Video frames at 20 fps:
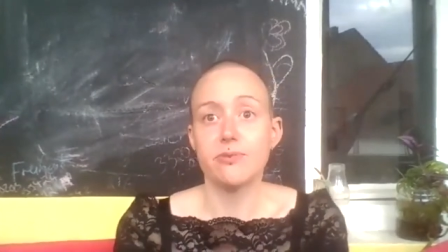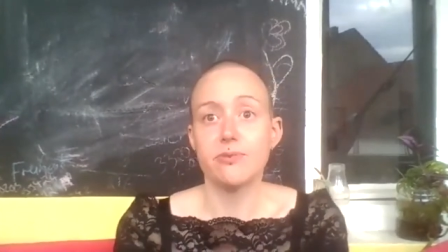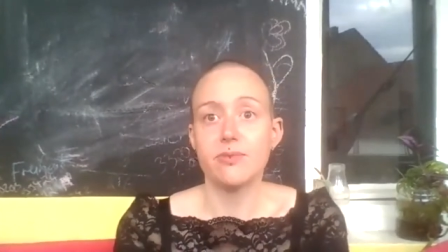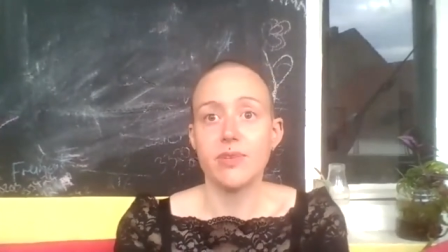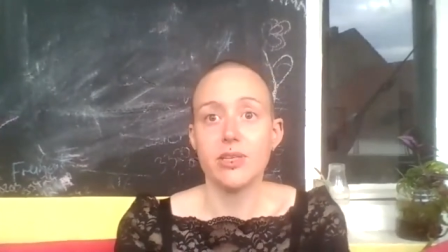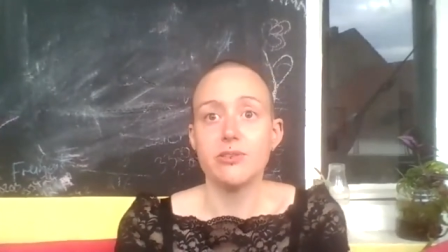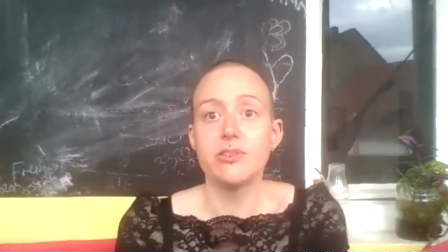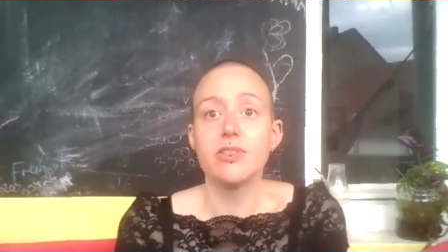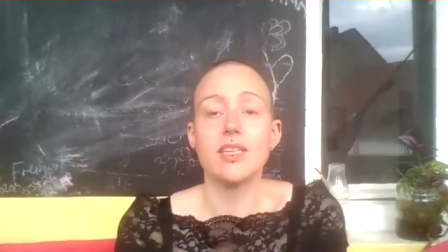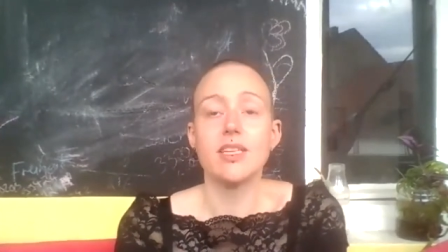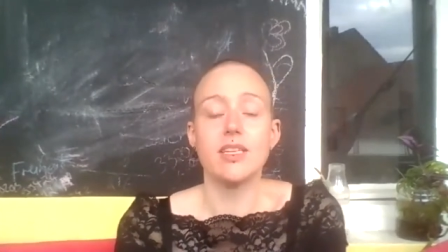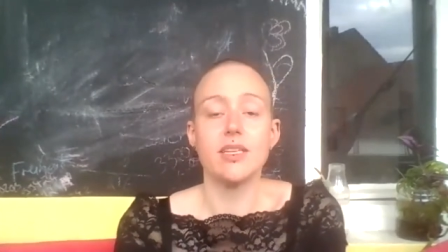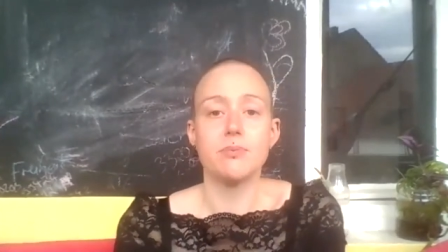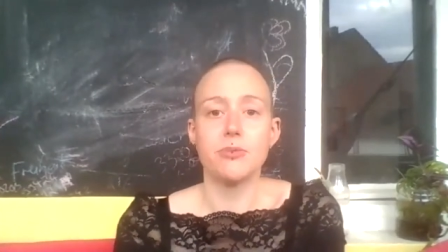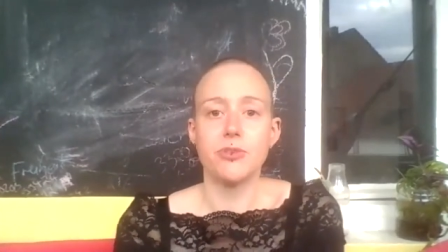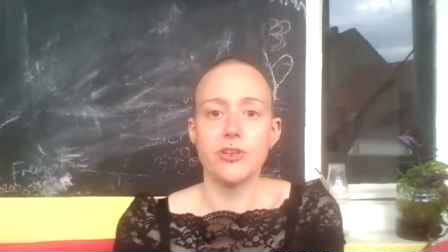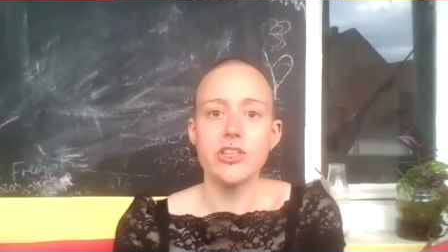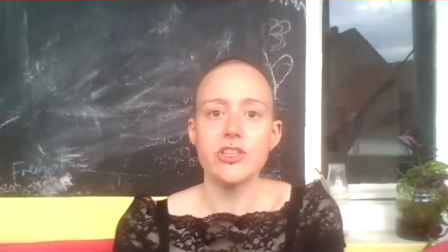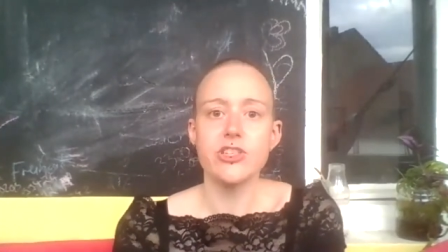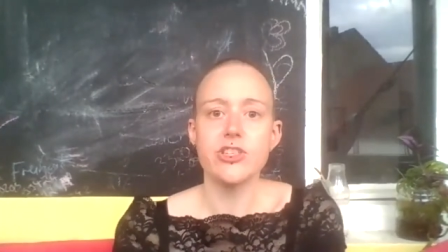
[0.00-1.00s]
I really
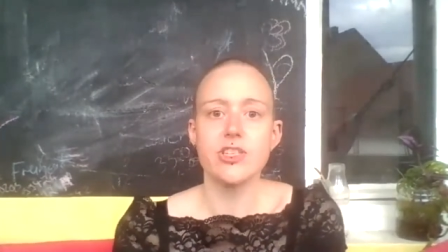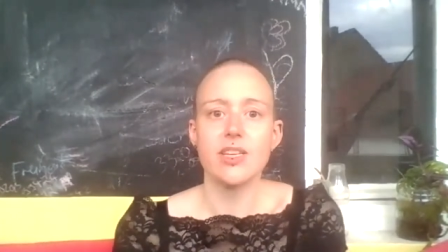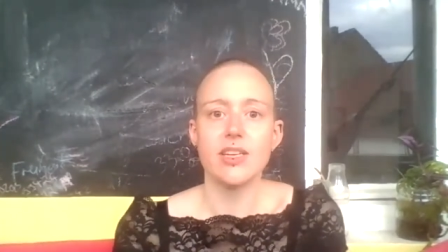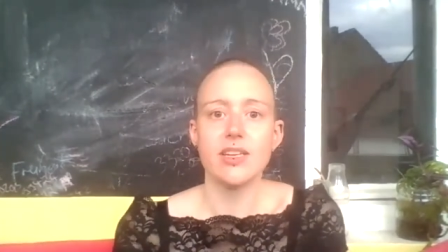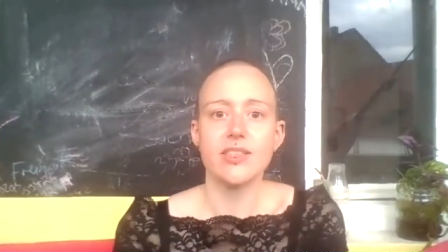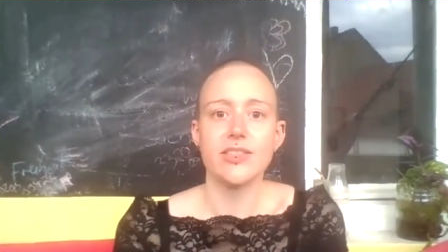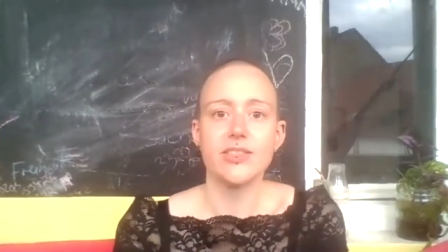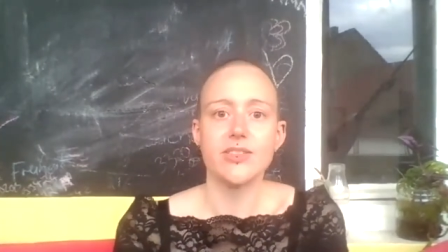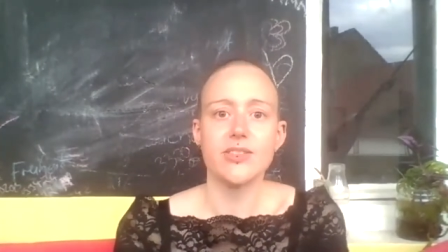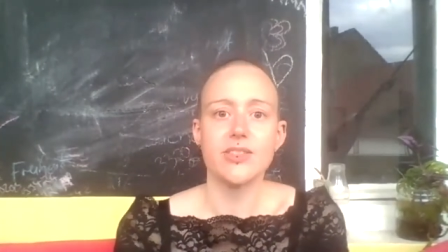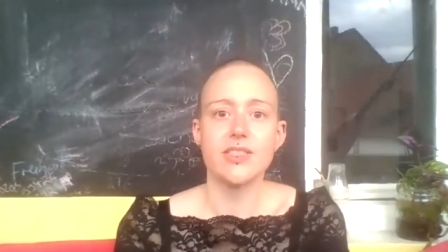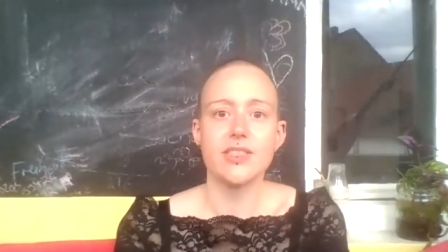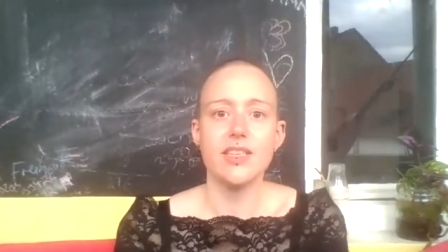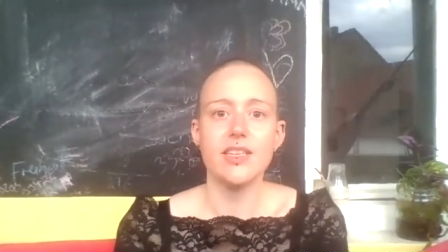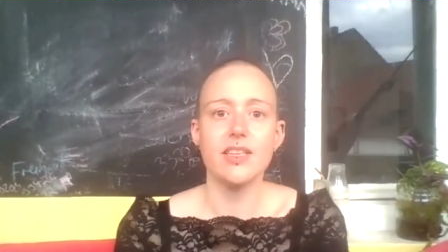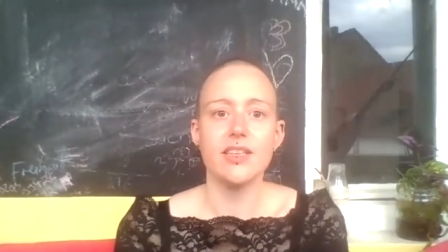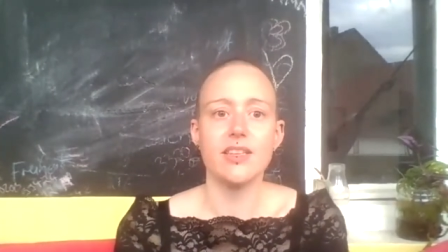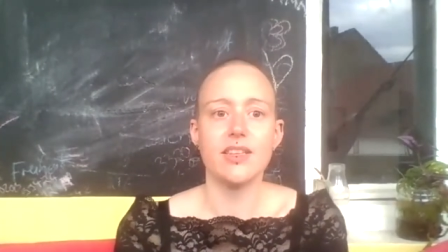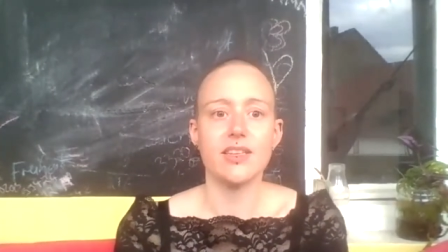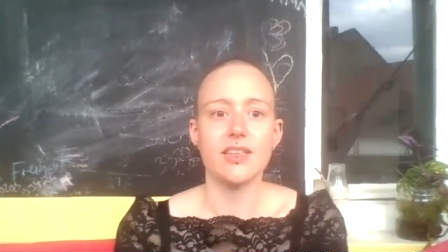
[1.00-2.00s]
appreciate to
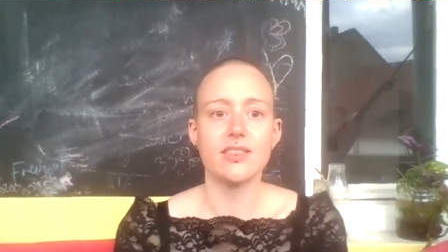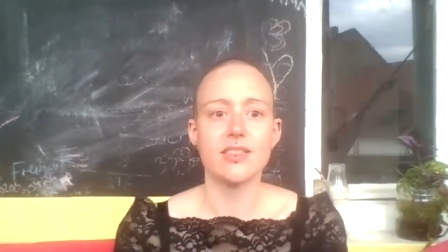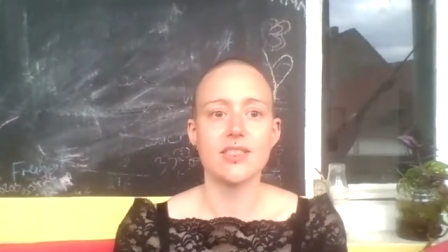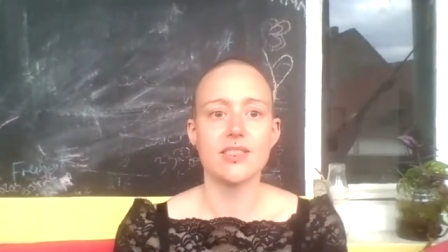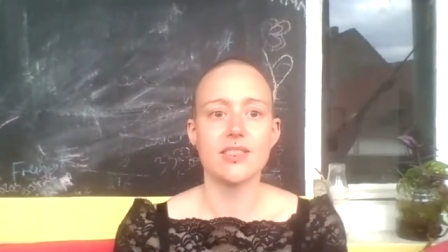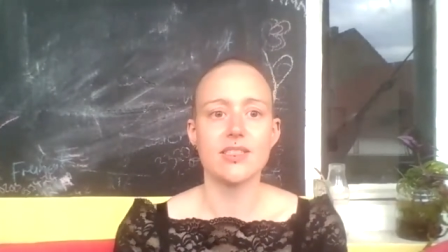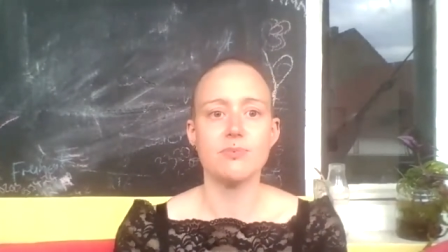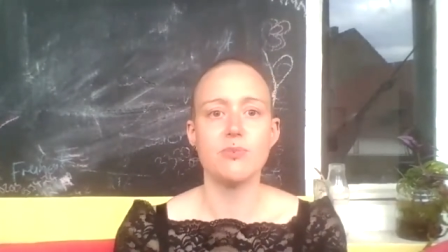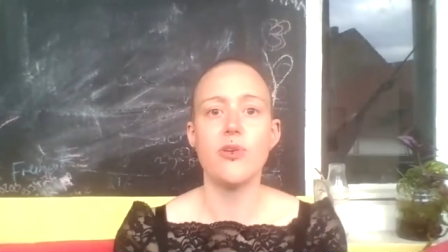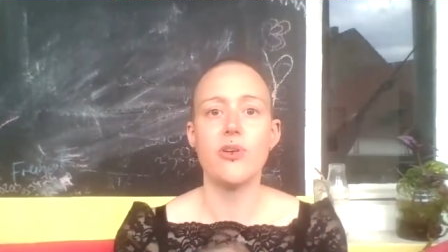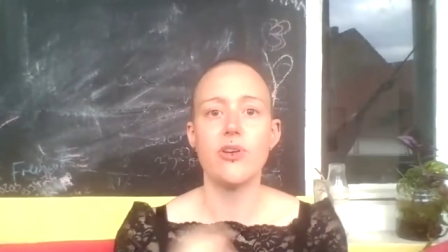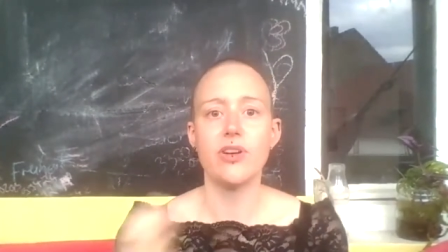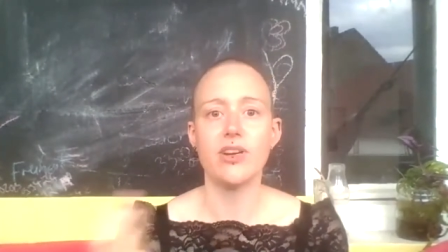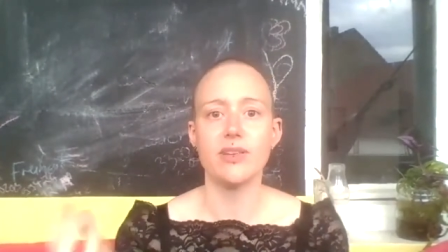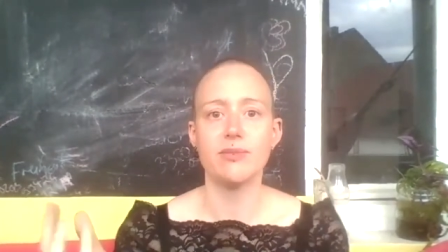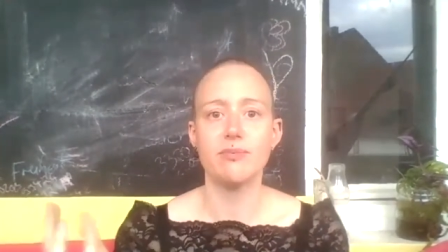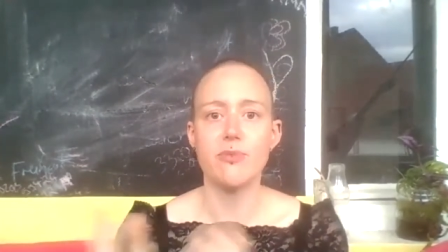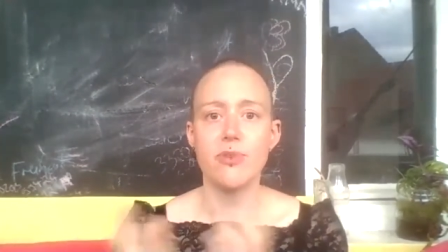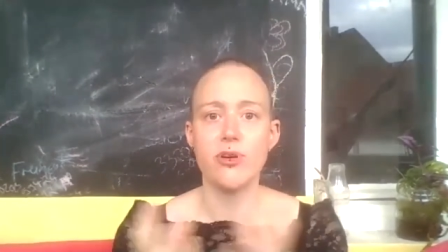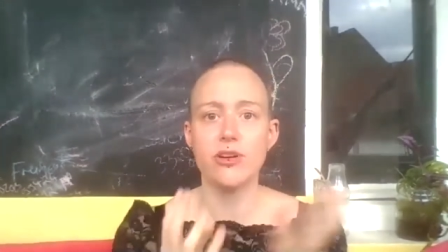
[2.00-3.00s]
see that it's more and more